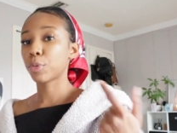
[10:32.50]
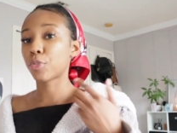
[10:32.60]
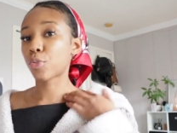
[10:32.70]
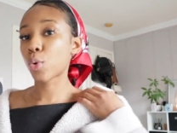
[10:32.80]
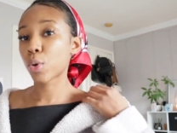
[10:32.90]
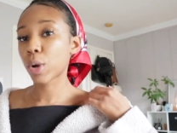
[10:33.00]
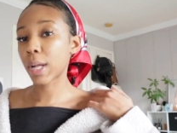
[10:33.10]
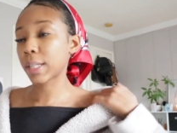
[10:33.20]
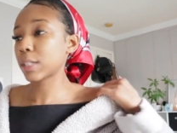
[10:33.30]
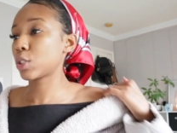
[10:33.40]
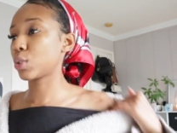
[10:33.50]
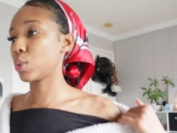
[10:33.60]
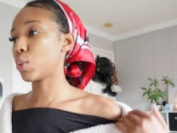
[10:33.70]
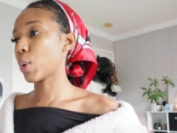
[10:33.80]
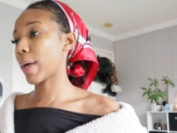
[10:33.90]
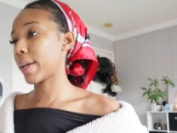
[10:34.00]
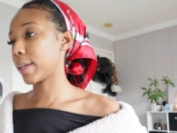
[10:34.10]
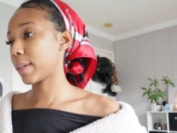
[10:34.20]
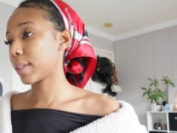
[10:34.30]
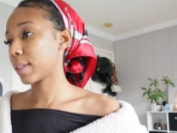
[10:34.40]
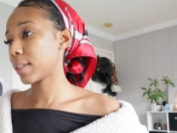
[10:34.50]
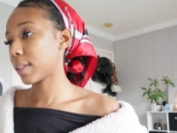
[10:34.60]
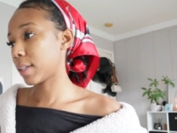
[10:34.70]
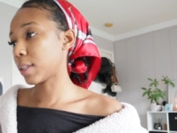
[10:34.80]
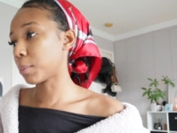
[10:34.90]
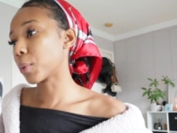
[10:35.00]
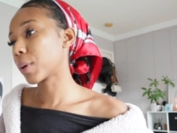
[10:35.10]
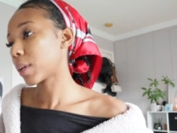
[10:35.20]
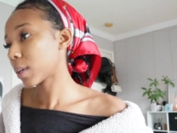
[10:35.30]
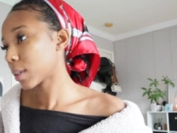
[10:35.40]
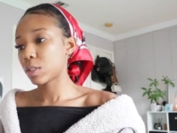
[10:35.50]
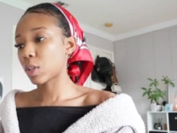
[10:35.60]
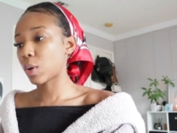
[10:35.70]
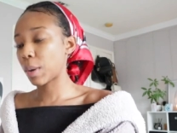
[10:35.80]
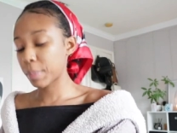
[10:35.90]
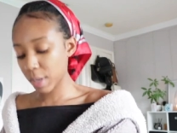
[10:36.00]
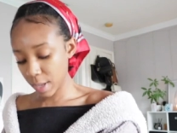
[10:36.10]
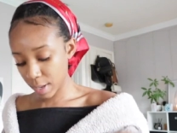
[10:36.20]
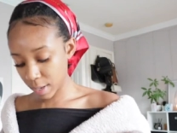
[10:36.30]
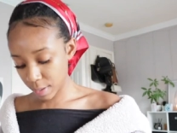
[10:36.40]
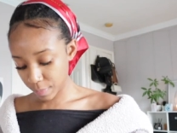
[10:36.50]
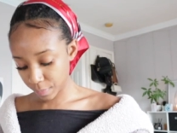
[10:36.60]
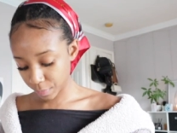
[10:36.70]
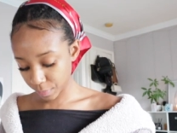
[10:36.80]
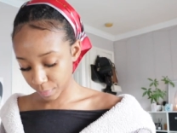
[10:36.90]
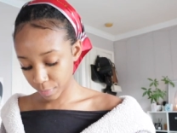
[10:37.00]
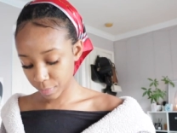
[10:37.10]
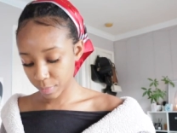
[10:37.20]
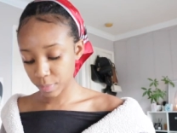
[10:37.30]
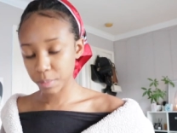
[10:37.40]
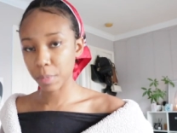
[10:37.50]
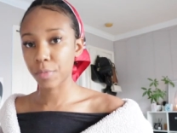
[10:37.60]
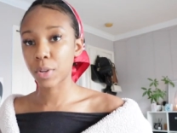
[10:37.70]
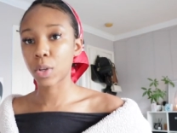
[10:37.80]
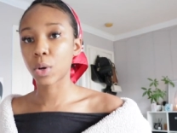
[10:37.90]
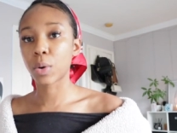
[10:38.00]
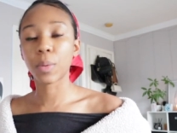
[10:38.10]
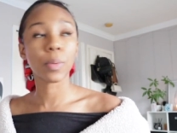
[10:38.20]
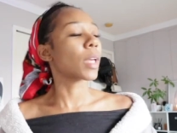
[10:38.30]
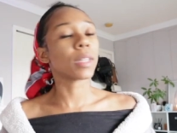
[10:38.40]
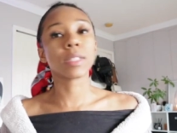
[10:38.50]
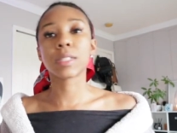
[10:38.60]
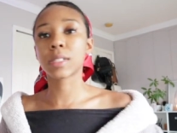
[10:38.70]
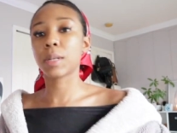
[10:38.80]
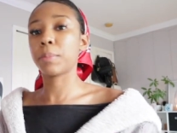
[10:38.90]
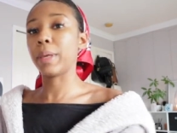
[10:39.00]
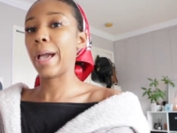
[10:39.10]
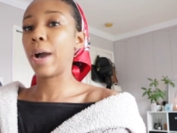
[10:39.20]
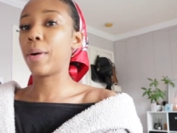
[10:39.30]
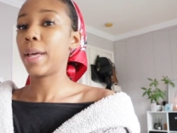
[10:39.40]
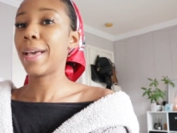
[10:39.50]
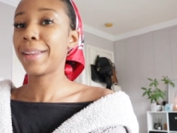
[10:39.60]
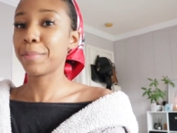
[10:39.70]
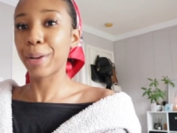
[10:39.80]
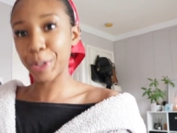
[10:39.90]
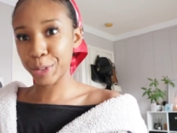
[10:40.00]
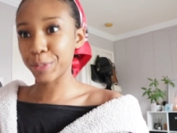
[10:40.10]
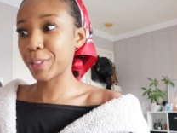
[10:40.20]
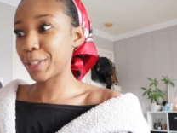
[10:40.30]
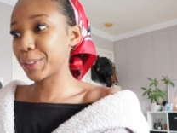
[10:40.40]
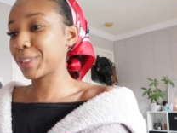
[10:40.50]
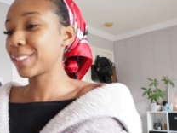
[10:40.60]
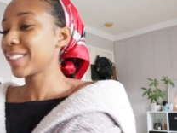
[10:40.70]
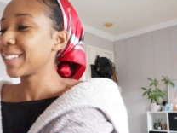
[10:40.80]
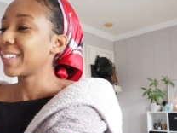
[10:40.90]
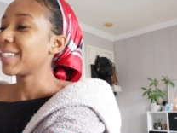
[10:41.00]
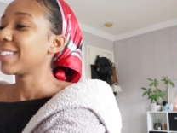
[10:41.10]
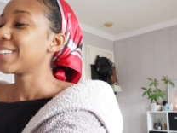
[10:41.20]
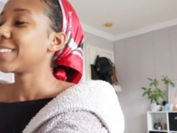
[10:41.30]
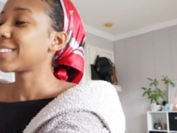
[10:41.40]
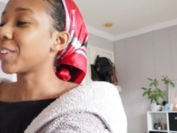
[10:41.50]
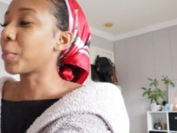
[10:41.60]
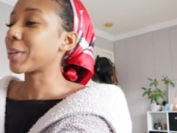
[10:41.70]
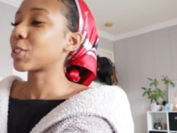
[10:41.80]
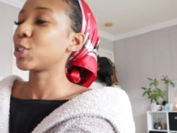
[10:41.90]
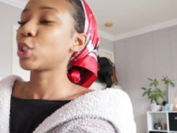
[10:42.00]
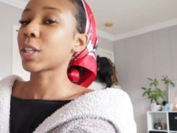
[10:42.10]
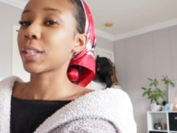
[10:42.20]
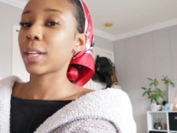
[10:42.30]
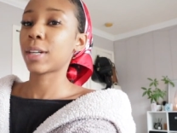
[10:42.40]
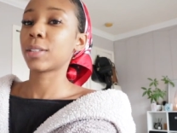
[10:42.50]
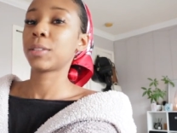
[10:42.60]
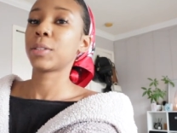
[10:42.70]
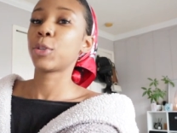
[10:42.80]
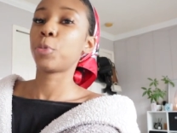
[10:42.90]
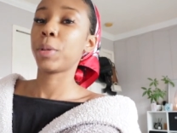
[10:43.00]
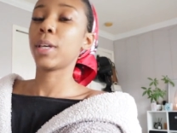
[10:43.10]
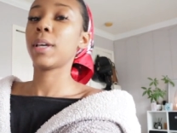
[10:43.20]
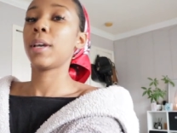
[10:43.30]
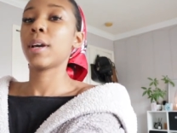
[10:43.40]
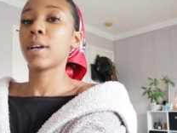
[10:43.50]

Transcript: before, I like to edit in the morning. So I'm gonna edit my video. This is gonna be how I edit my YouTube videos. So make sure you check that out. It'll be,